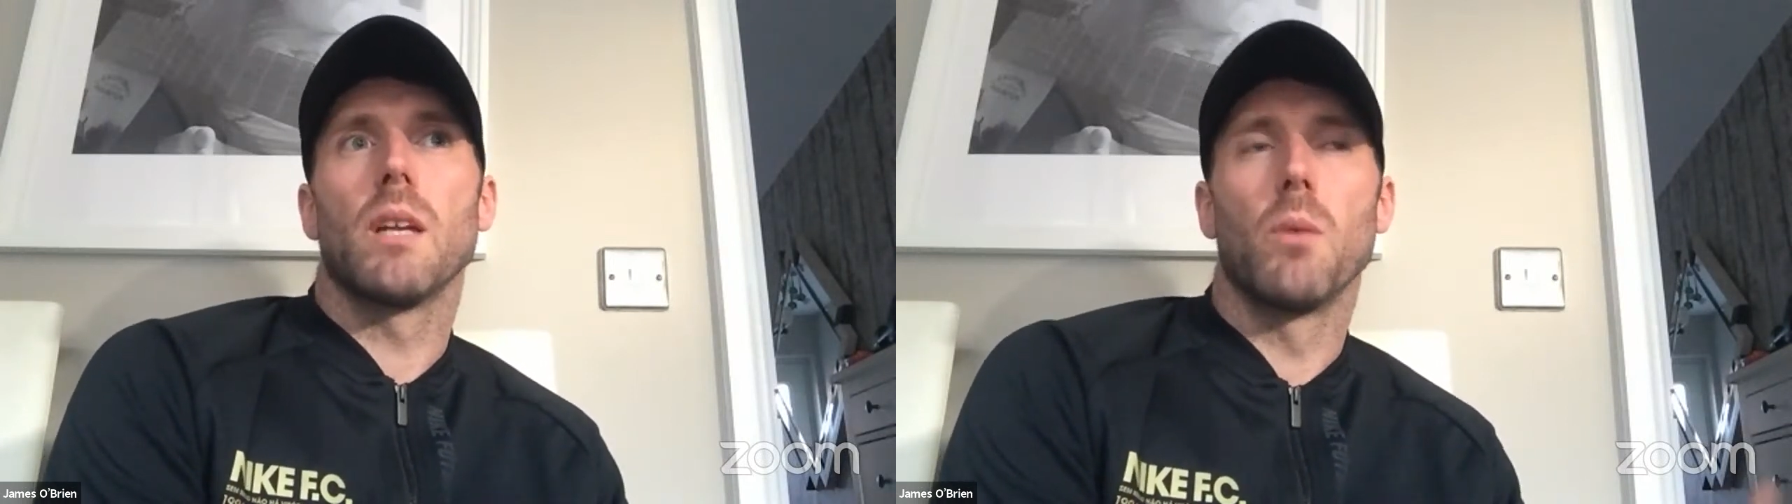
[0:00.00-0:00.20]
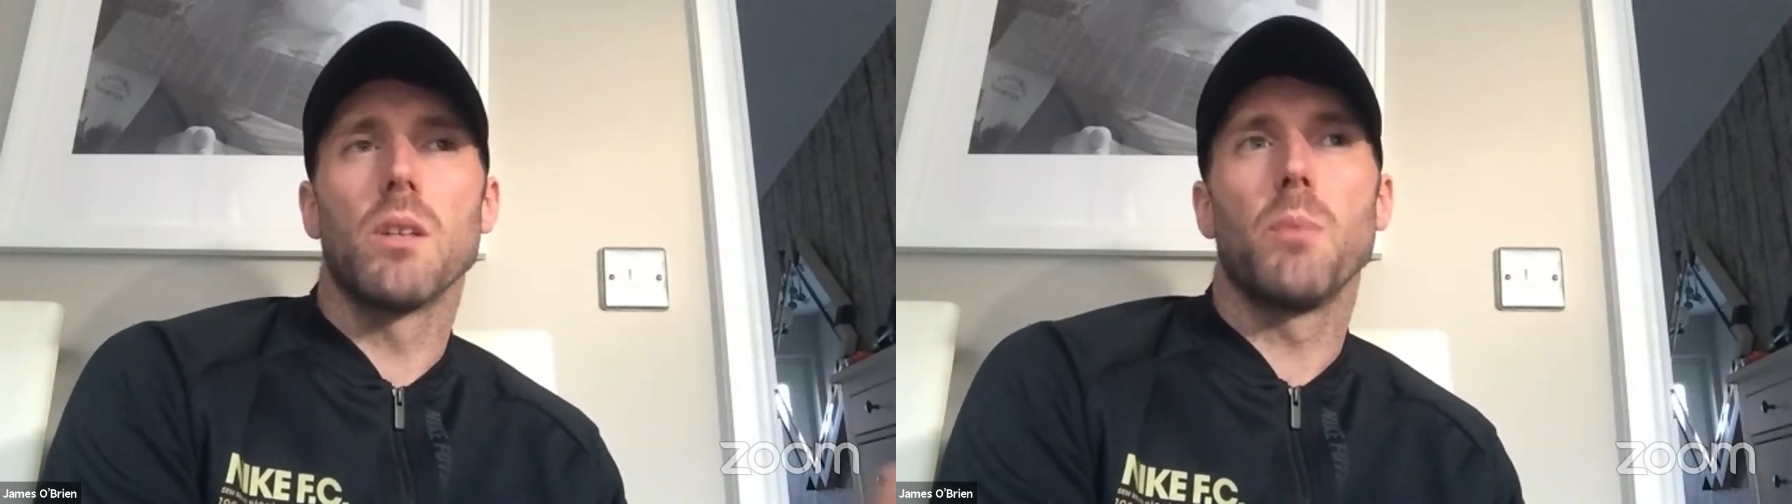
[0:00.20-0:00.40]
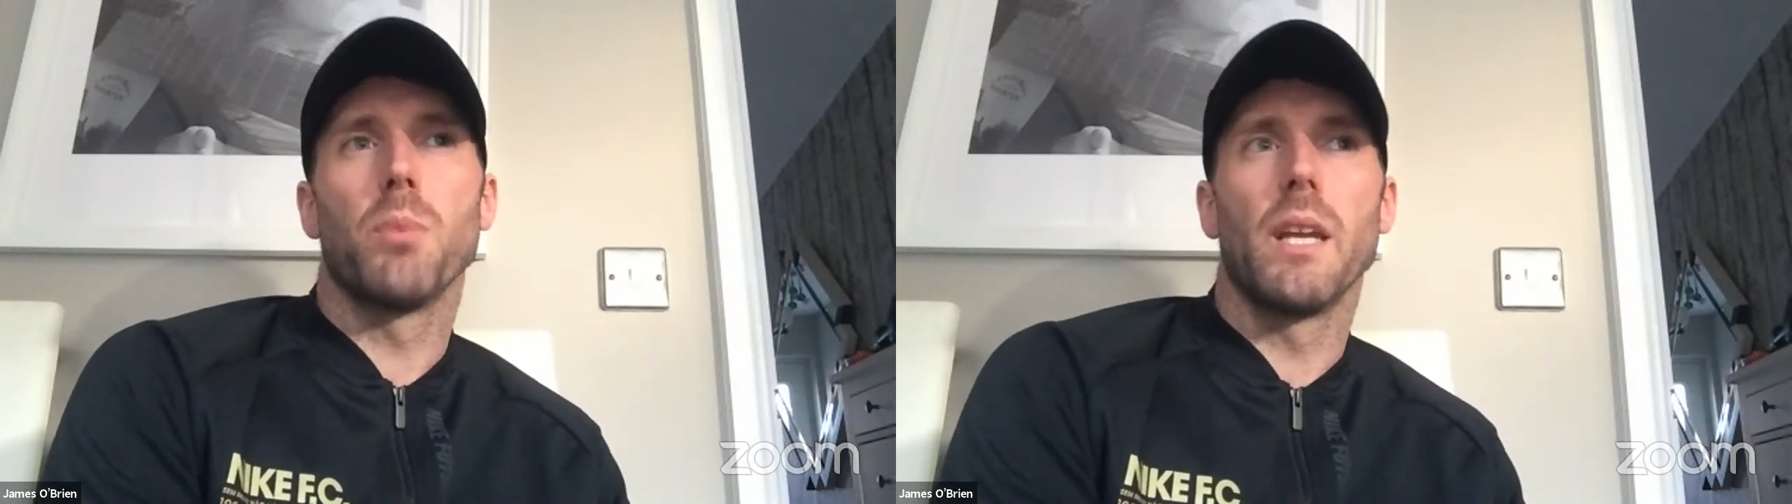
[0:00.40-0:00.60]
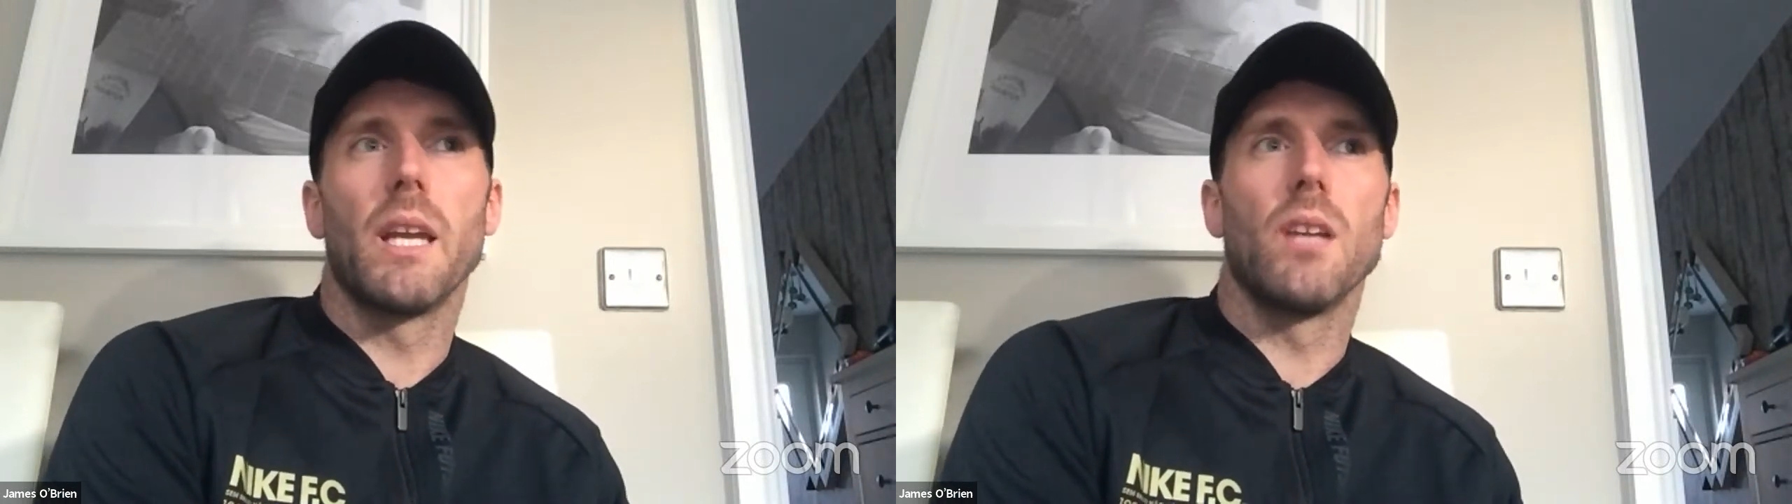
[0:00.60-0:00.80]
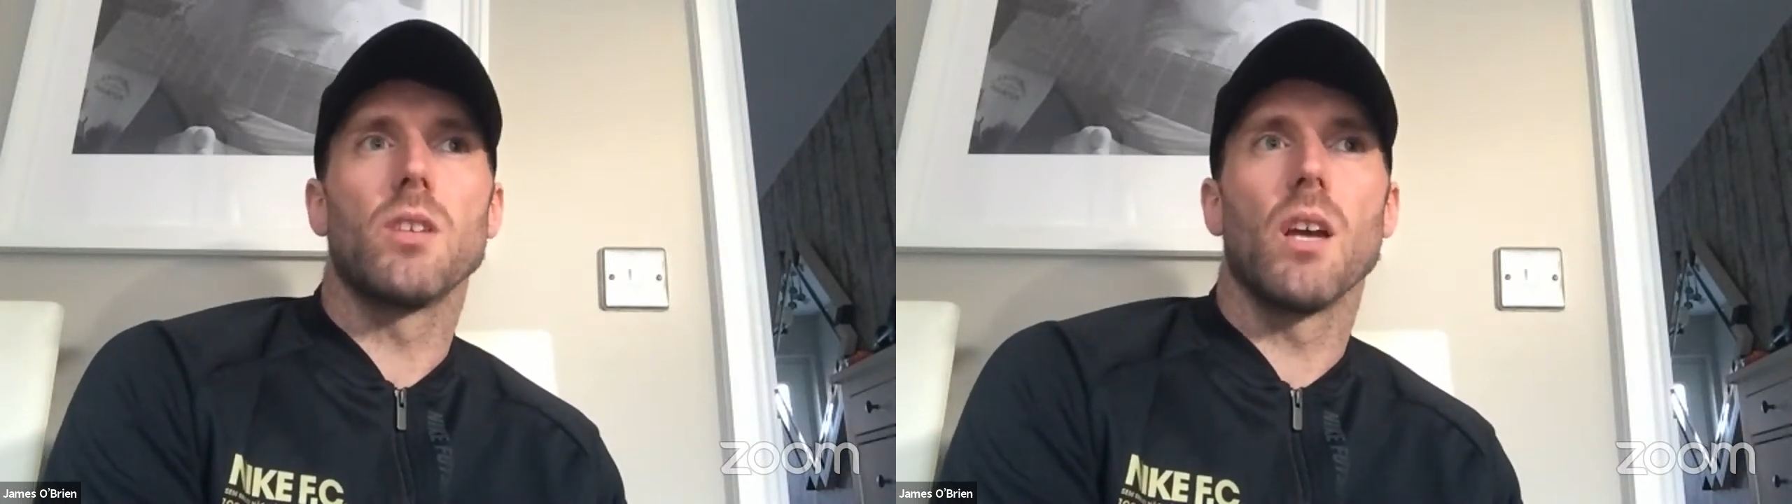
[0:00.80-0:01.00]
wasn't playing
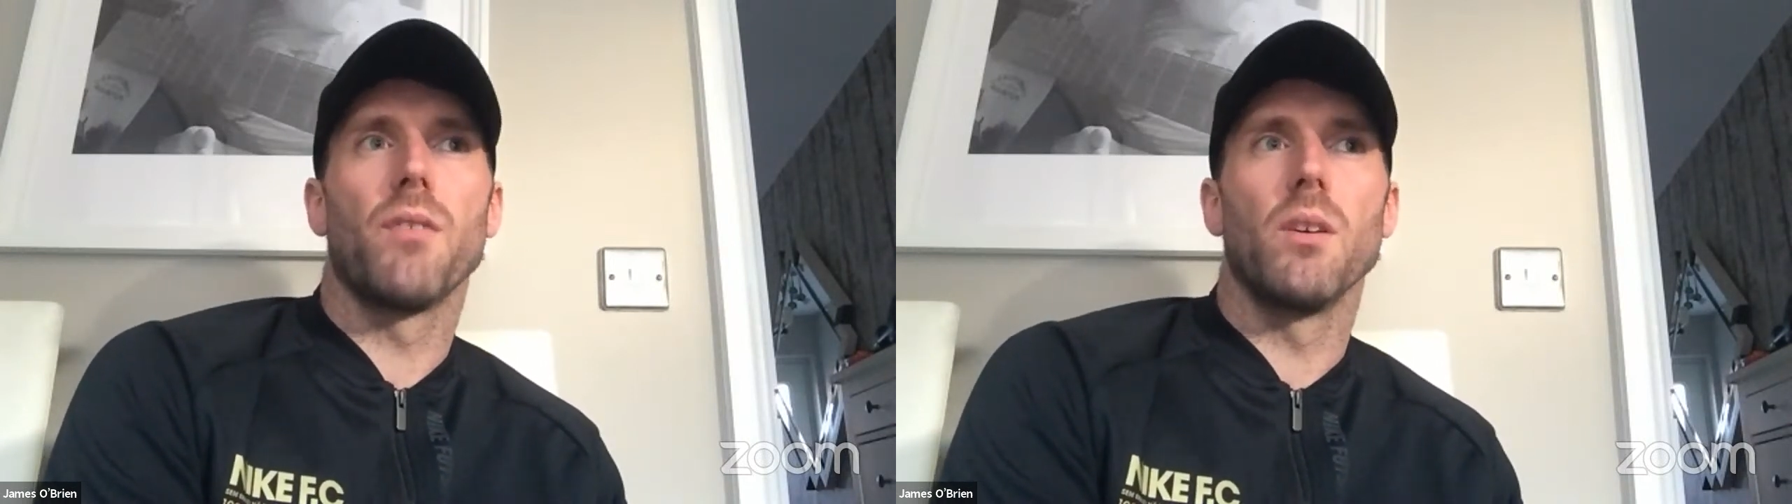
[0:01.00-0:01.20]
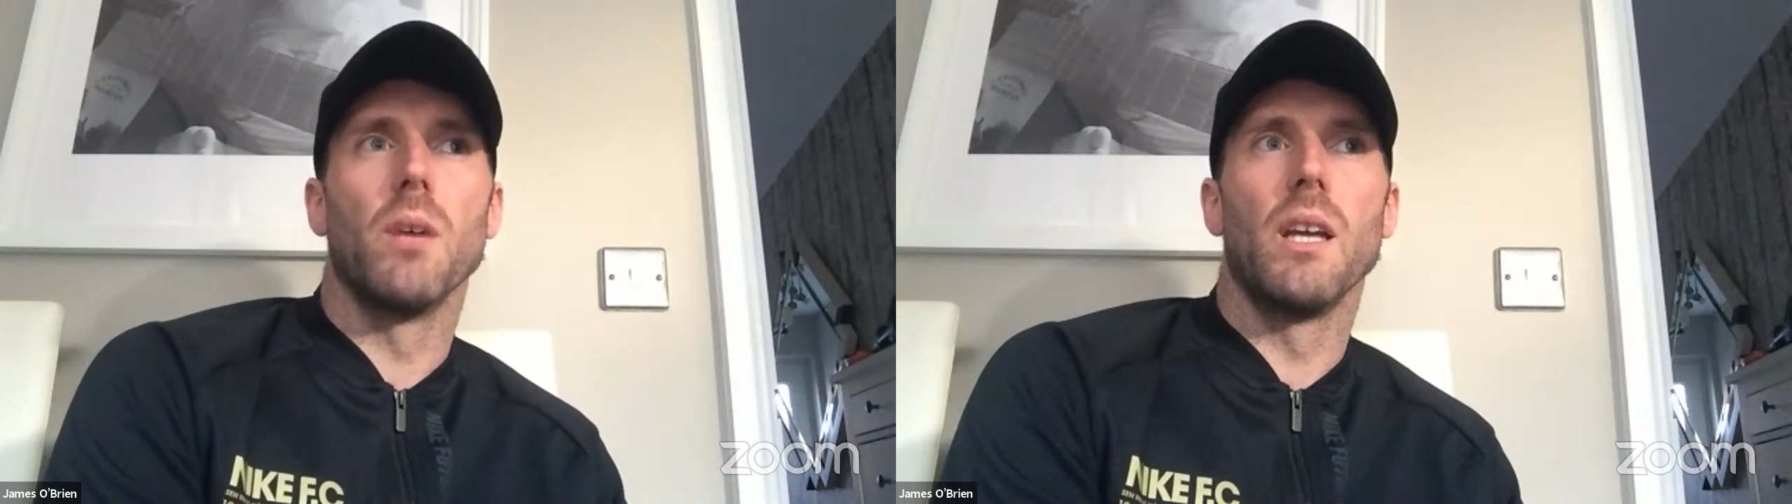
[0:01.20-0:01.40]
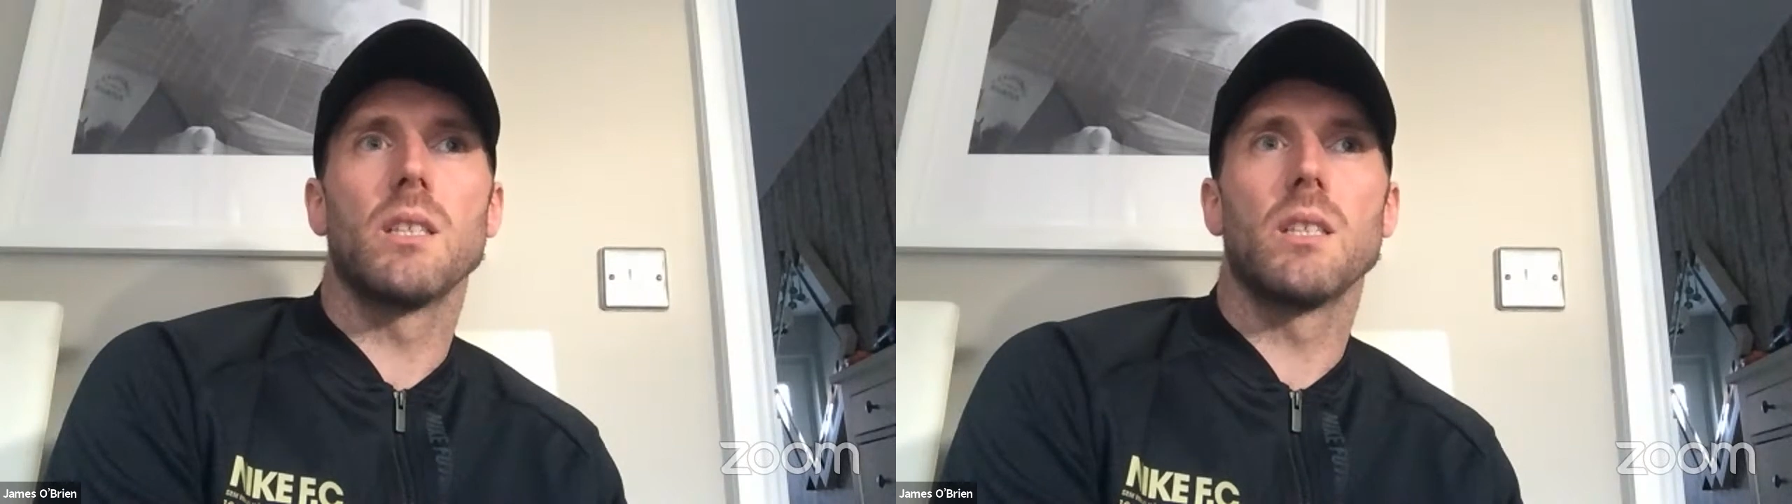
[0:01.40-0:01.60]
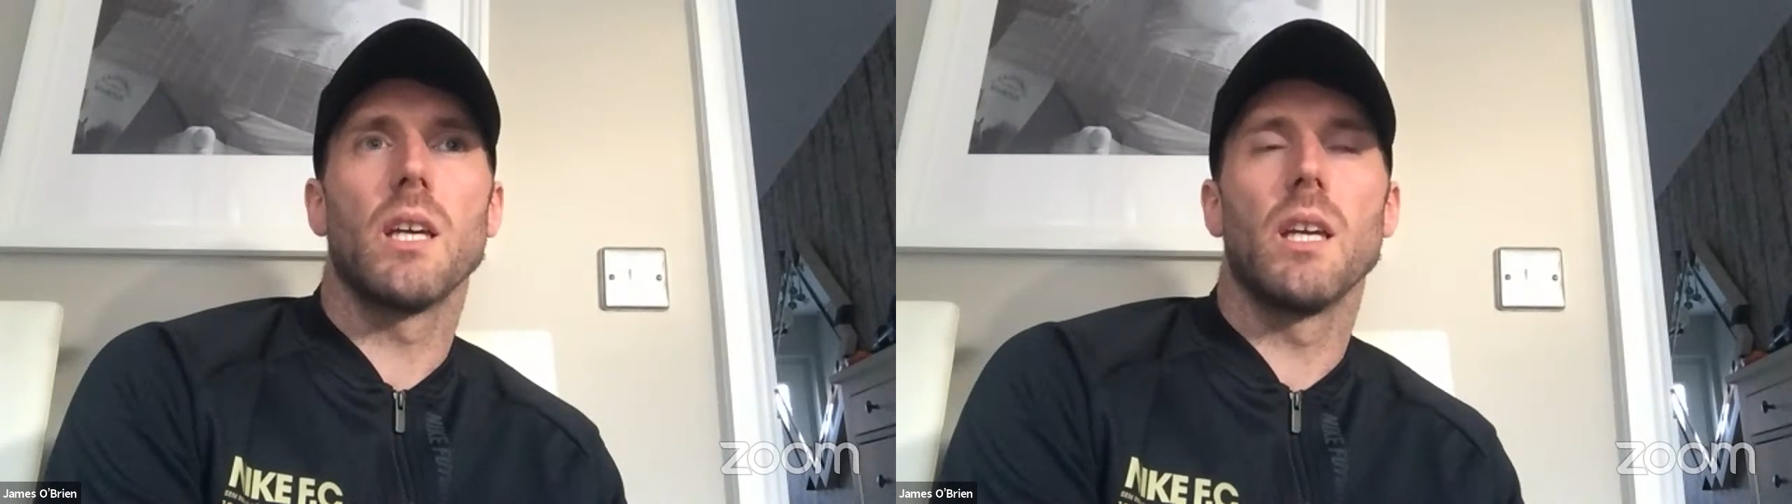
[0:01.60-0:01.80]
against Sheffield Wednesday.